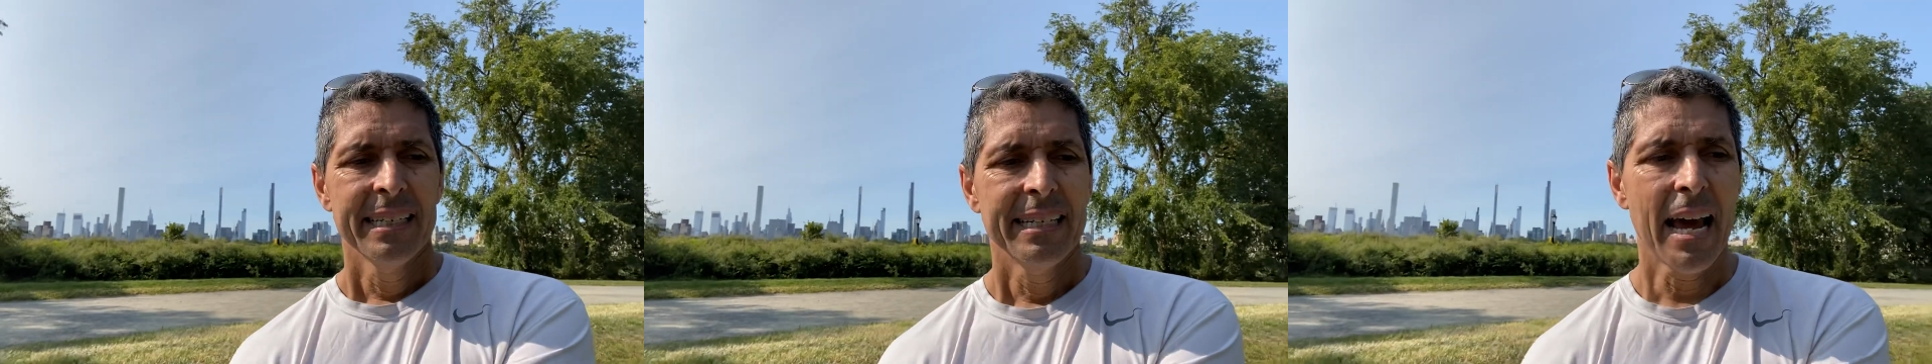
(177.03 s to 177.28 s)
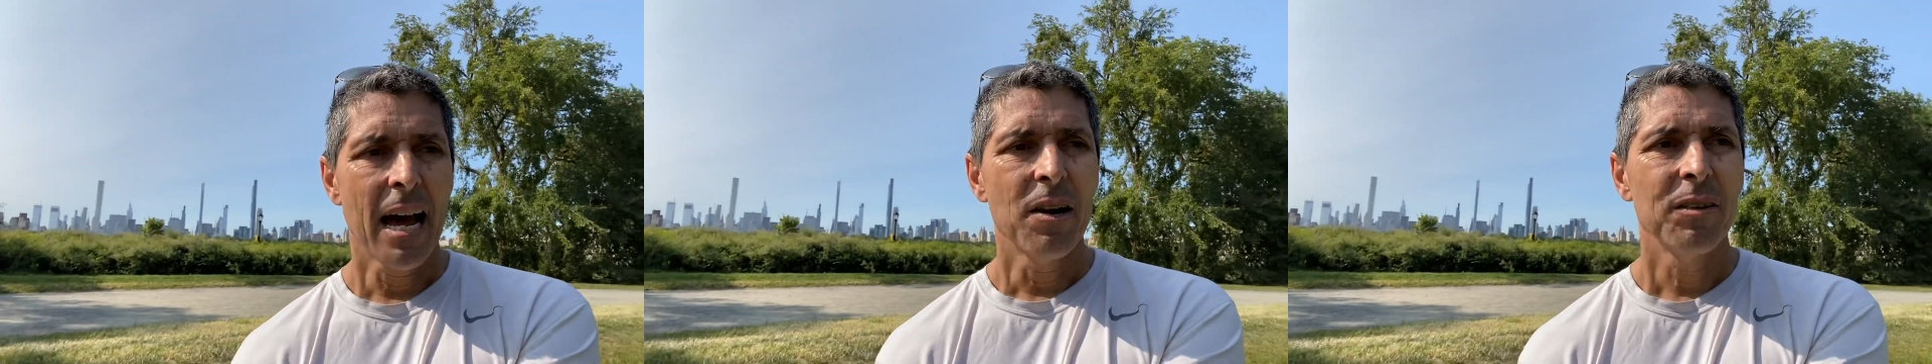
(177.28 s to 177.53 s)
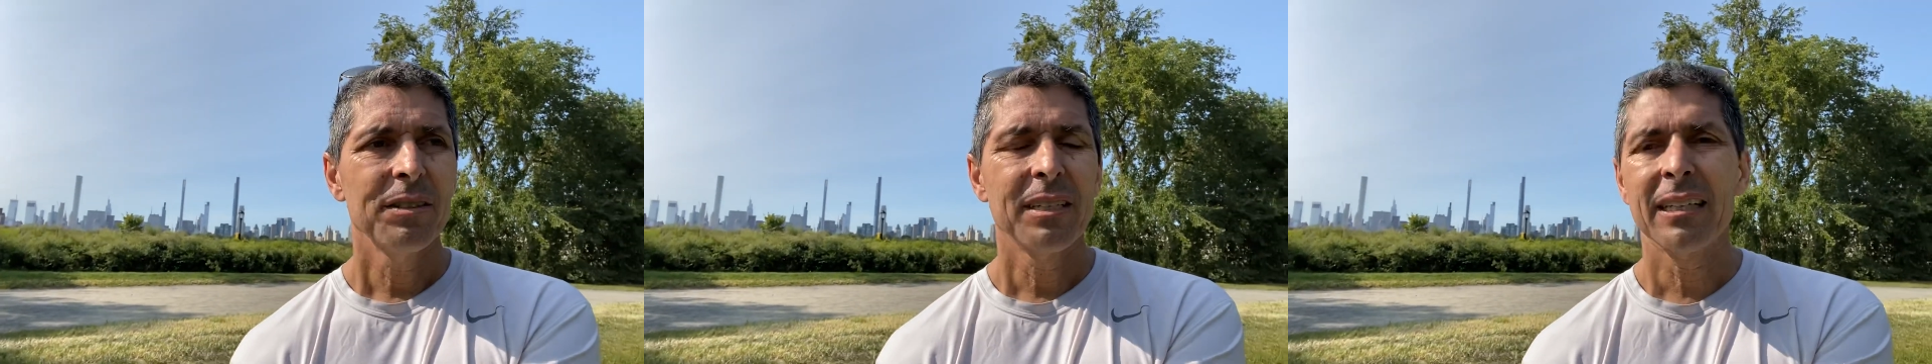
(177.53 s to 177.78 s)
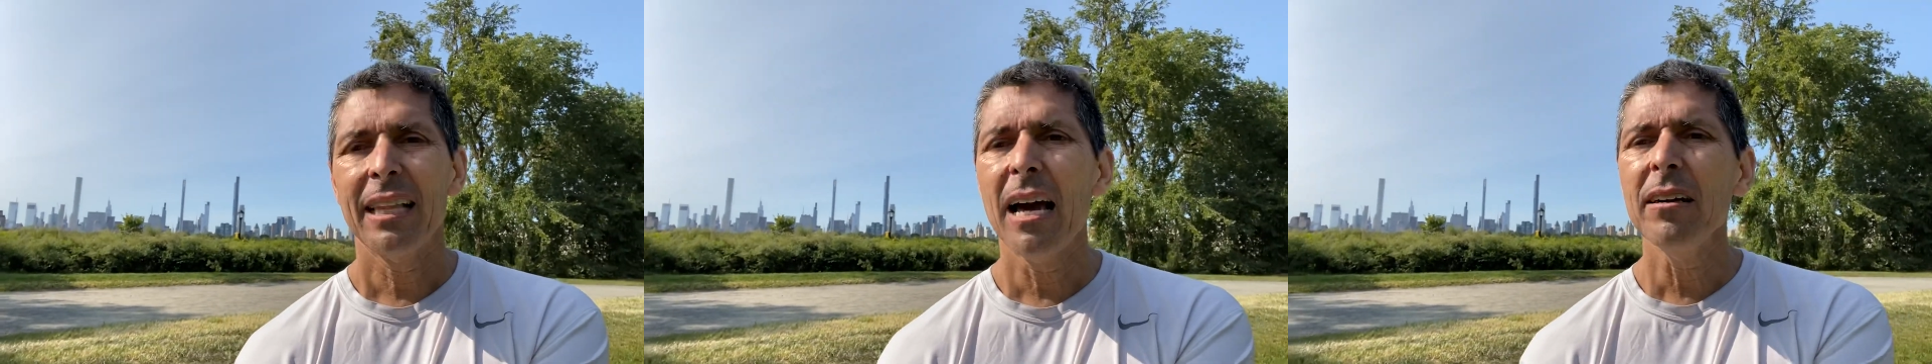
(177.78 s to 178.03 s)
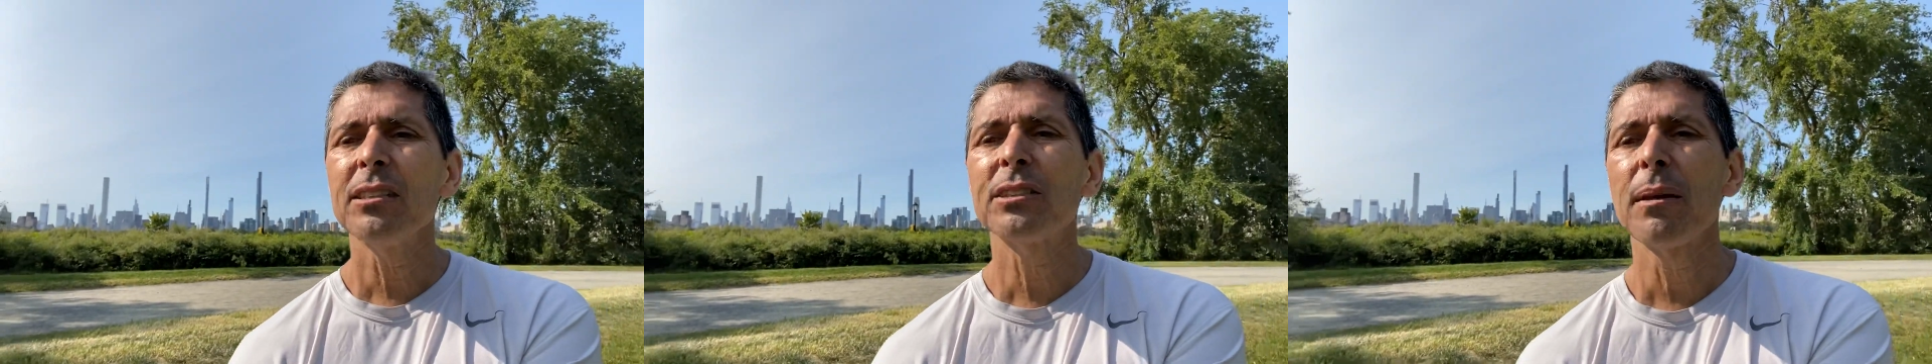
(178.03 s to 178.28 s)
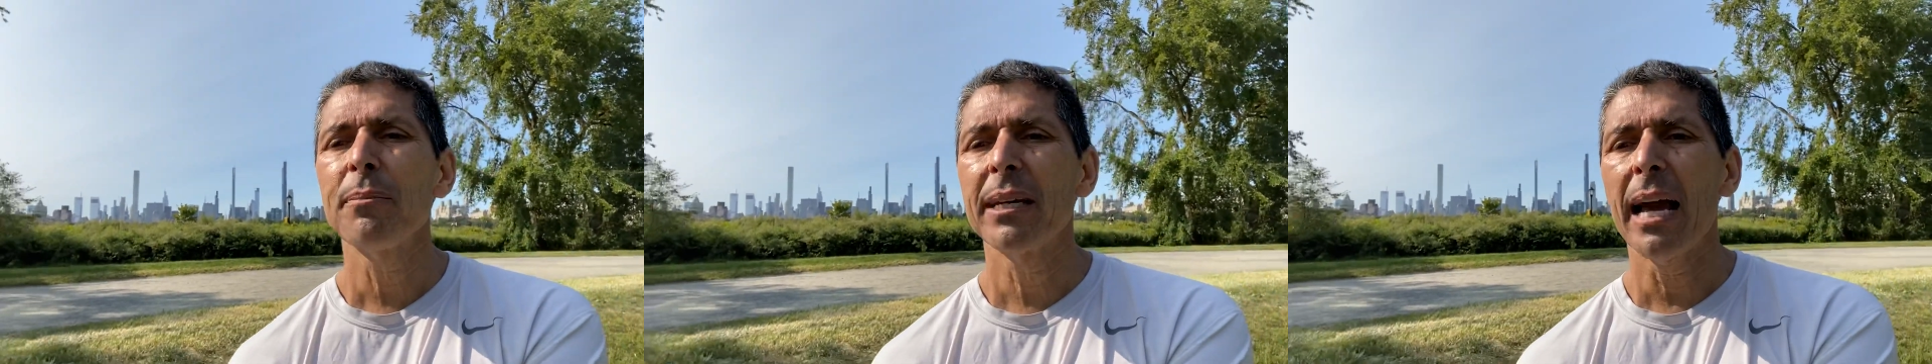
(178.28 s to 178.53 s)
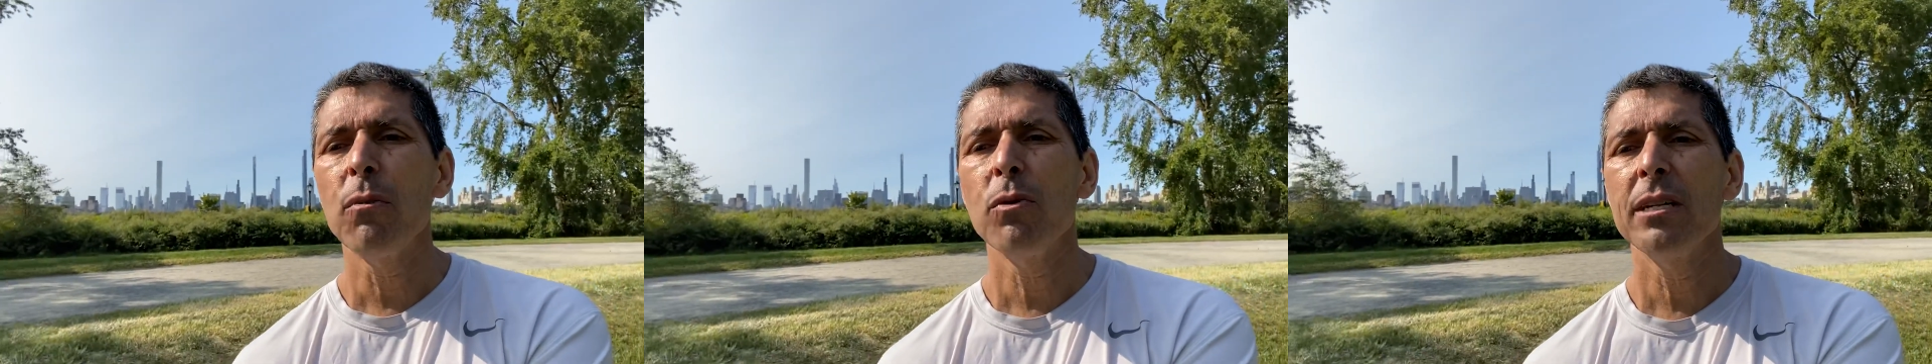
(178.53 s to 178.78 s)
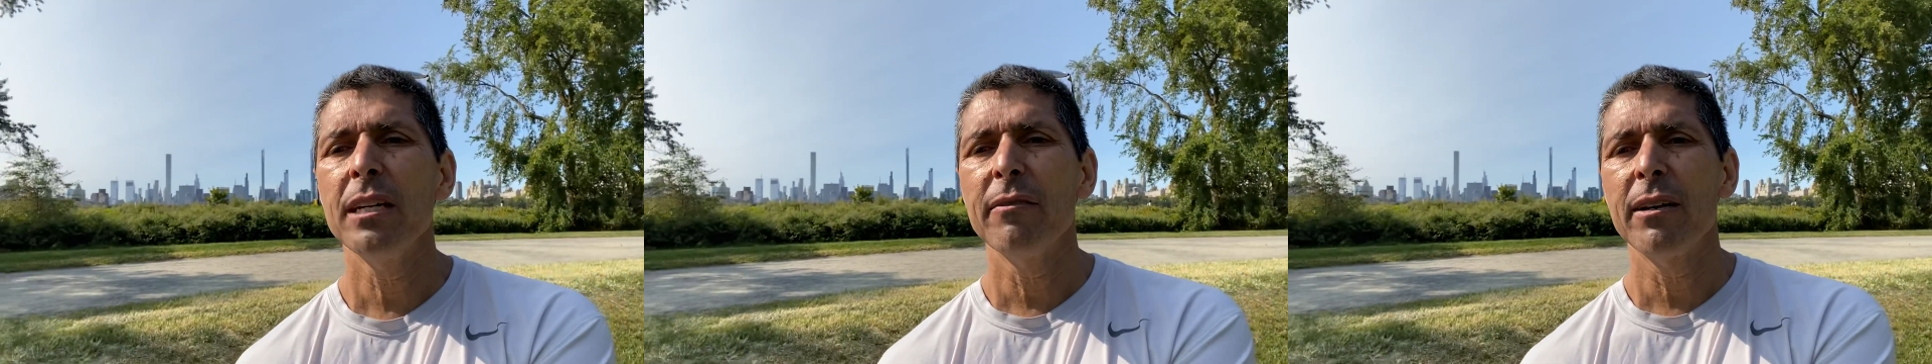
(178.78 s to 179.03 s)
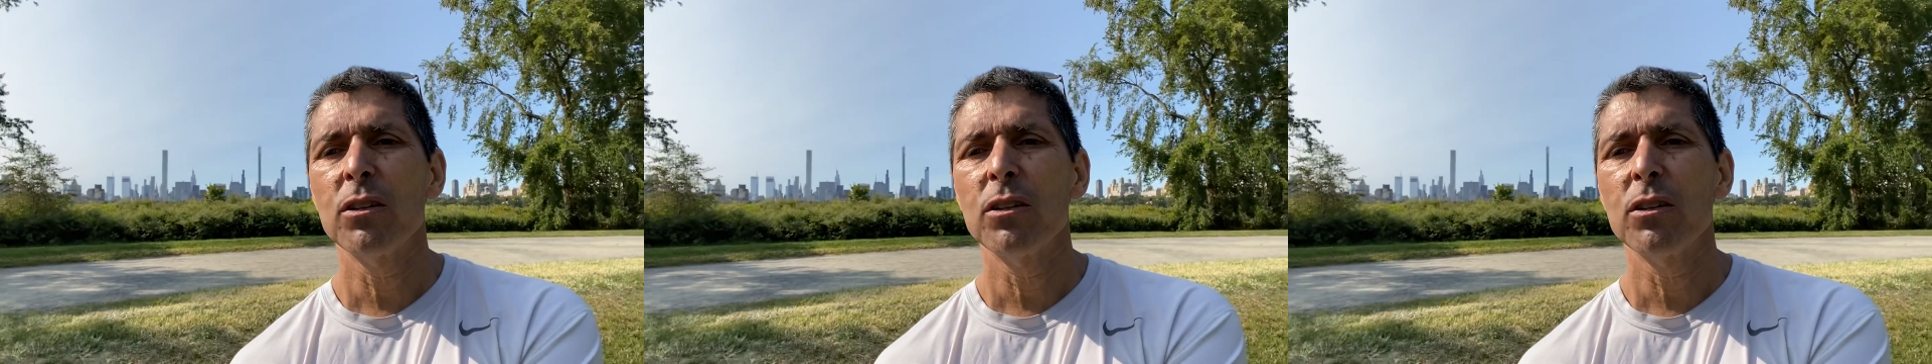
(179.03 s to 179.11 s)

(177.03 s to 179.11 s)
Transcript: Now, the cloud is something I wouldn't have